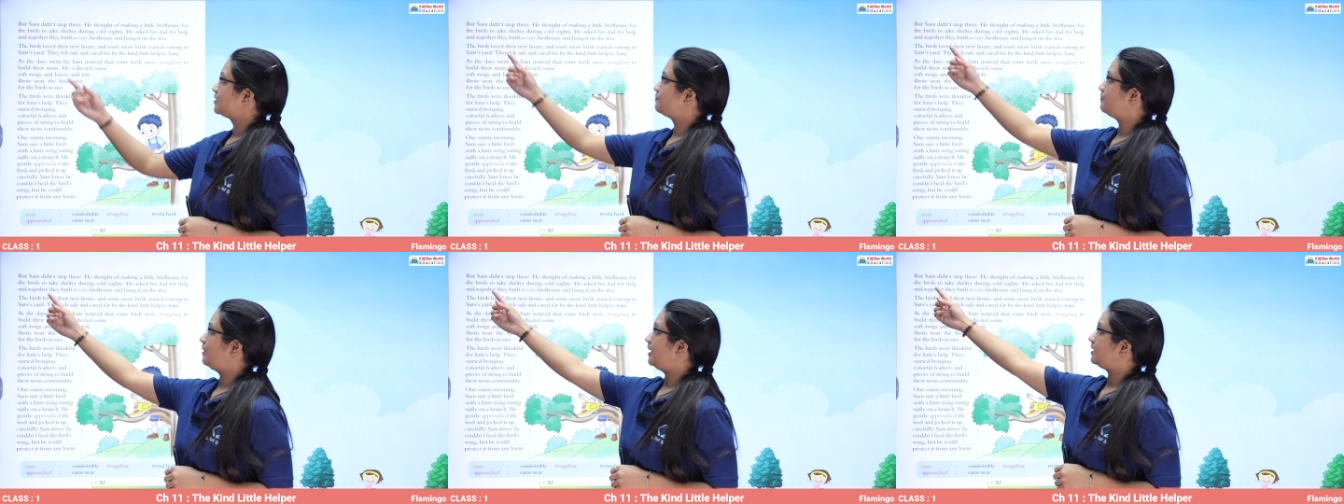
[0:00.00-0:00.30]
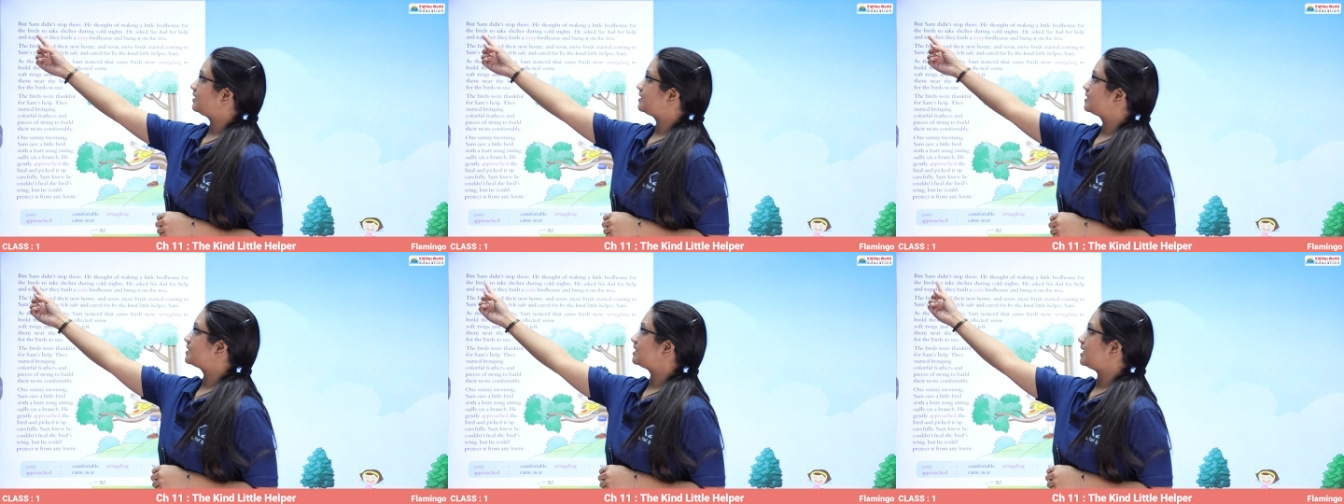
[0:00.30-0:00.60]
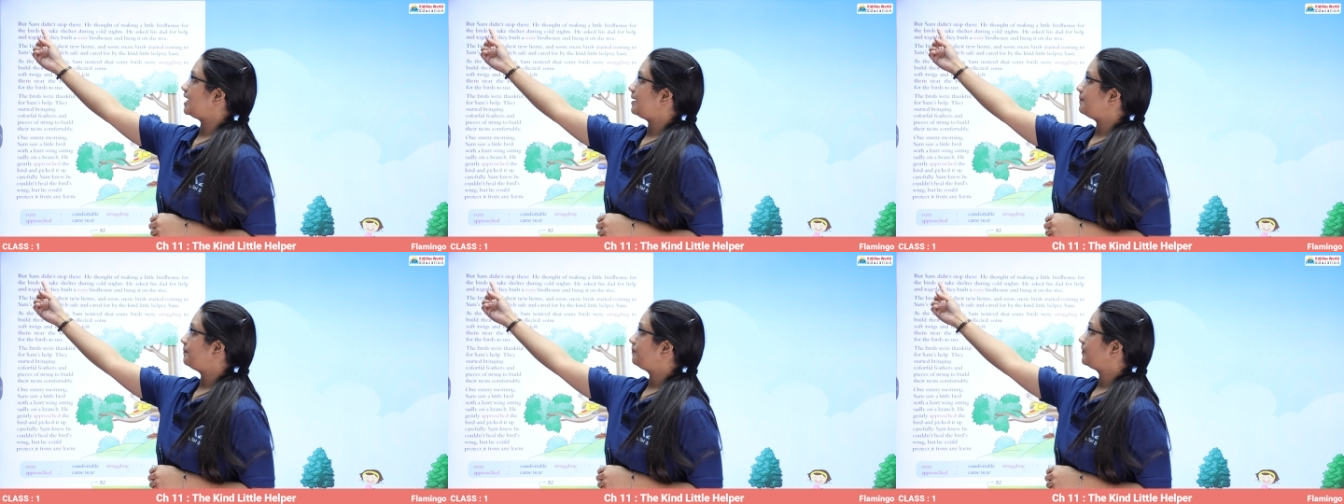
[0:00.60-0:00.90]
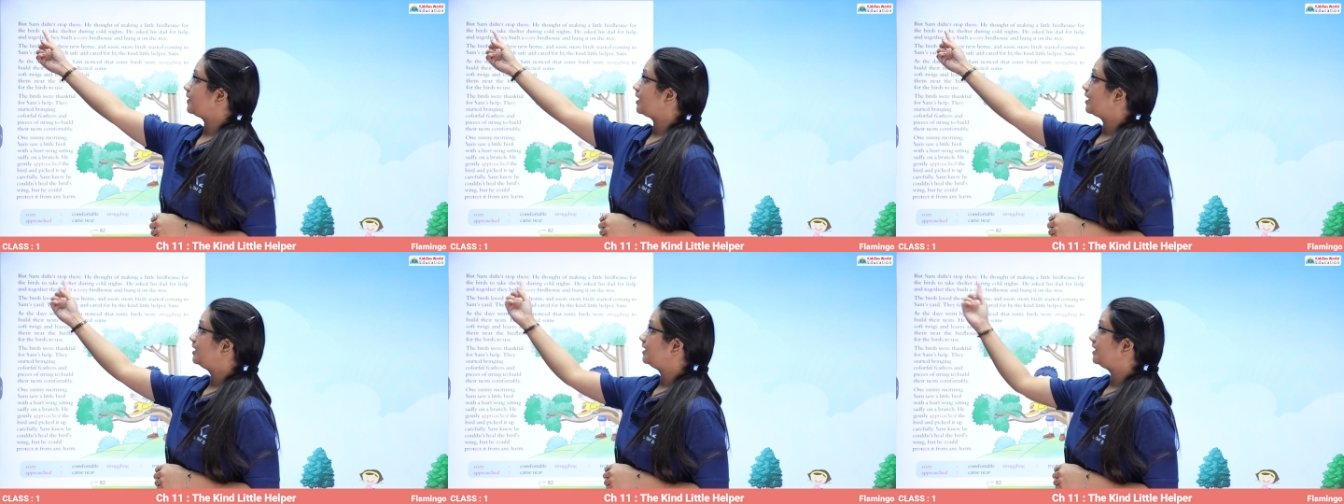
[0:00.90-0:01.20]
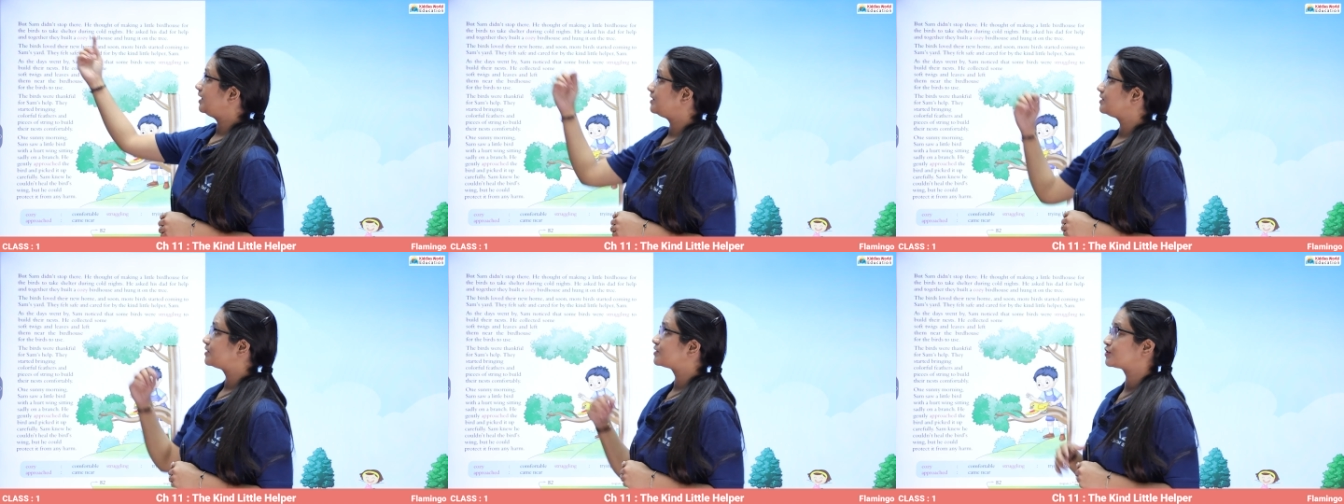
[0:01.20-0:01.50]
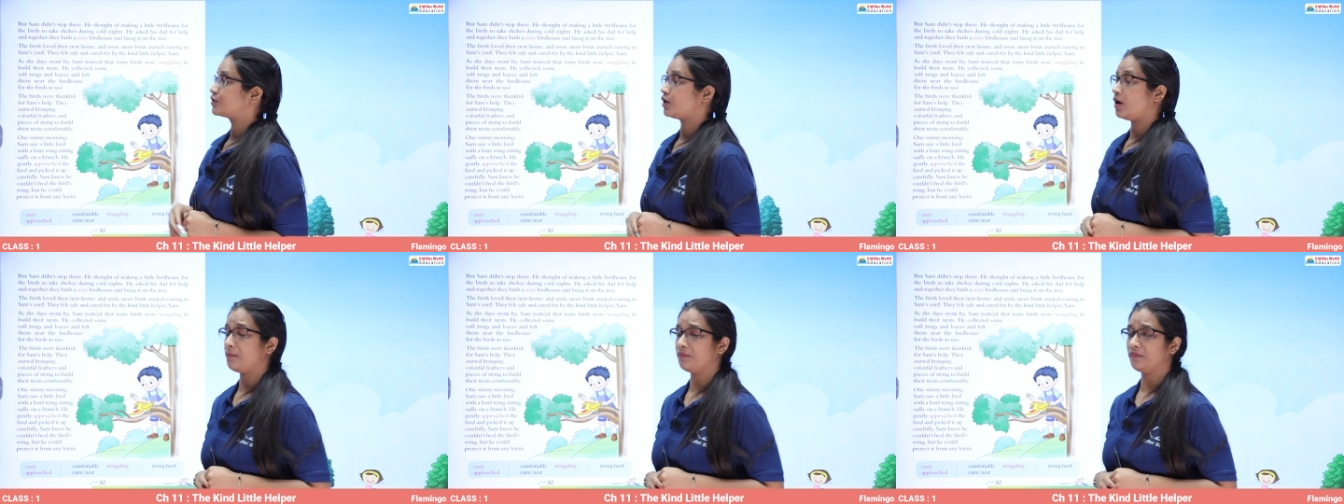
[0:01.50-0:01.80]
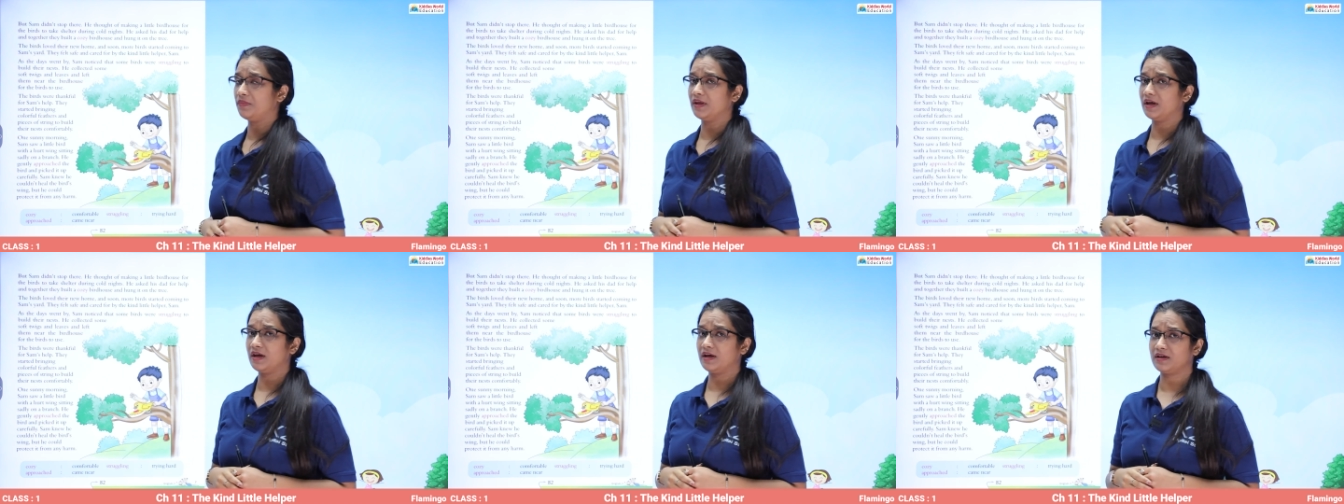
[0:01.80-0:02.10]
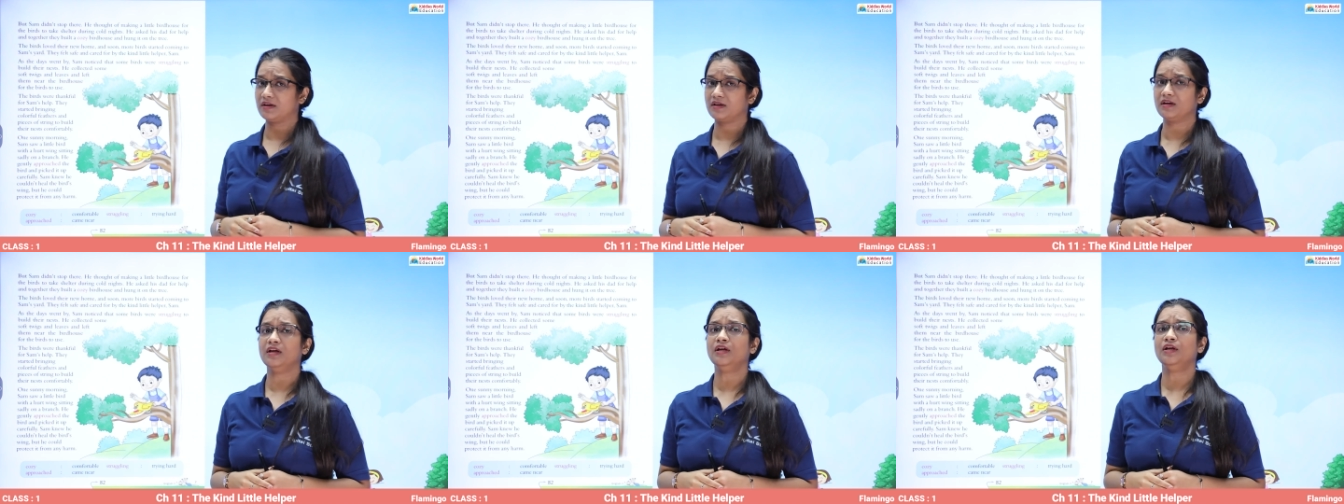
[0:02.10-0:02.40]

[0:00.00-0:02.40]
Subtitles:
but Sam didn't stop there.